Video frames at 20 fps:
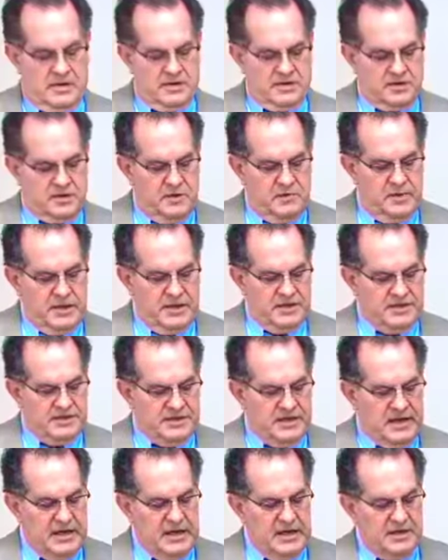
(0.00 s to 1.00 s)
This could be
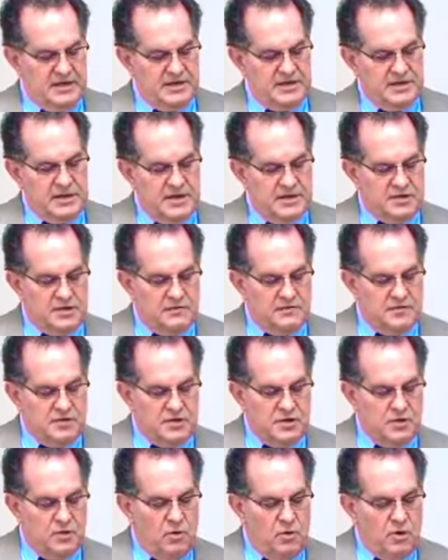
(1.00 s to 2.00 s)
seen in the sense of
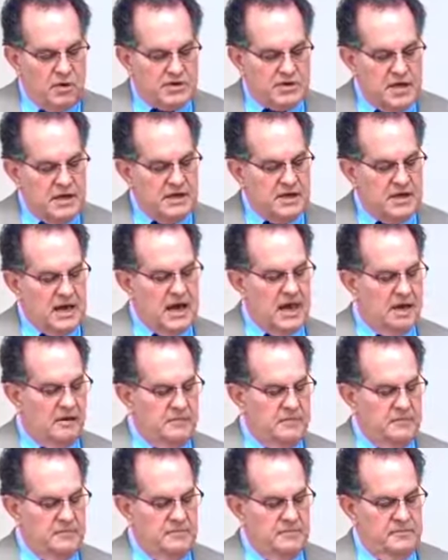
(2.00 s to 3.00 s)
Jew or
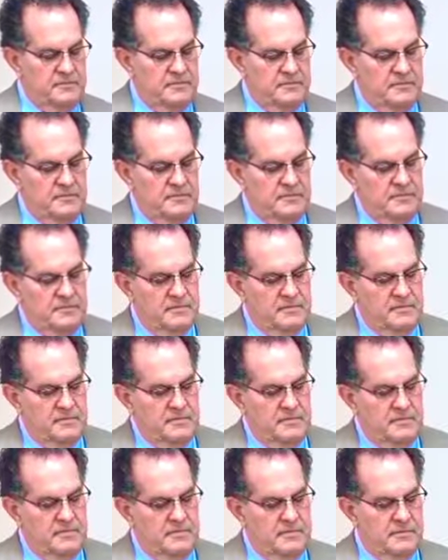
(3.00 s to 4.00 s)
Gentile.
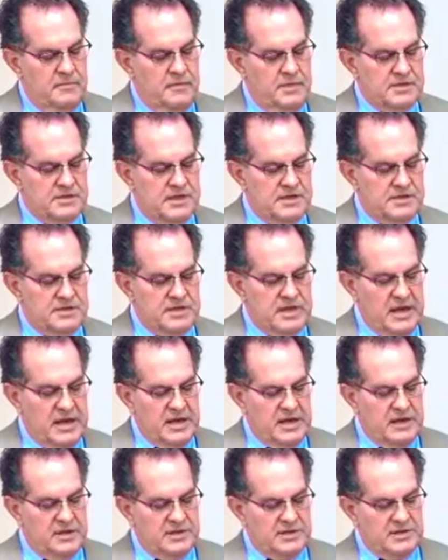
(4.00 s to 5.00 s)
It says,
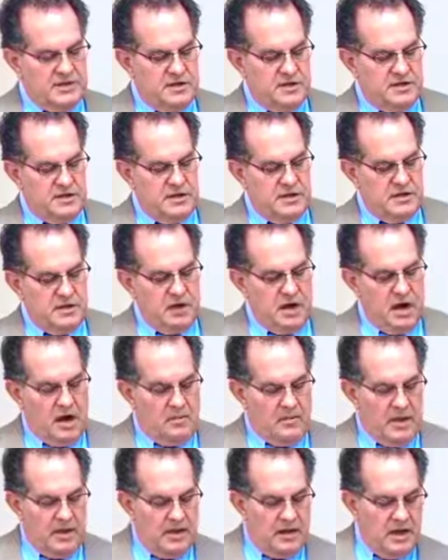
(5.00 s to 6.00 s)
Take his
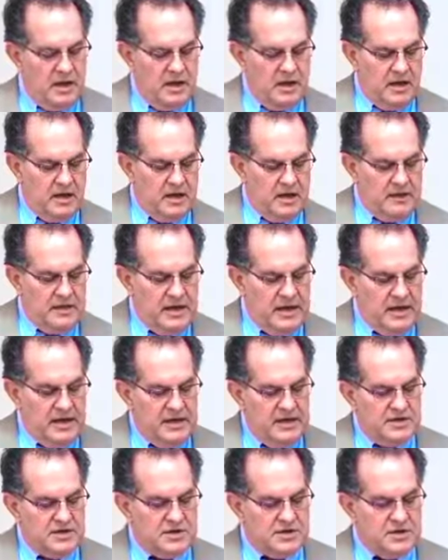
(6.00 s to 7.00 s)
garment uh,
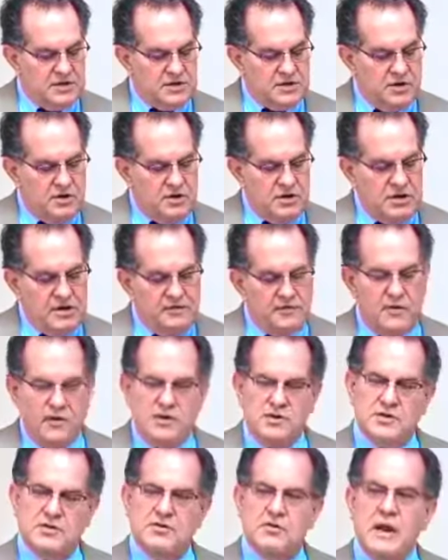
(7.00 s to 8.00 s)
that is surety
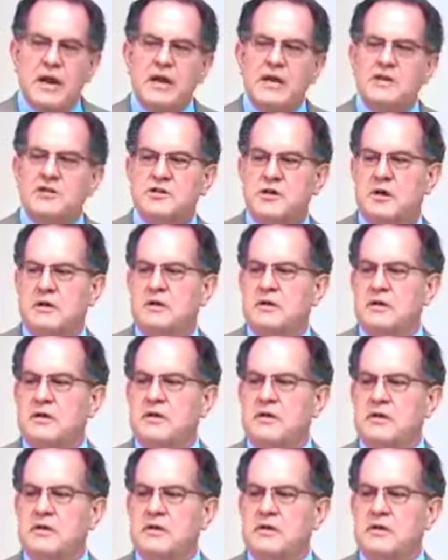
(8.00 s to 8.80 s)
for a stranger.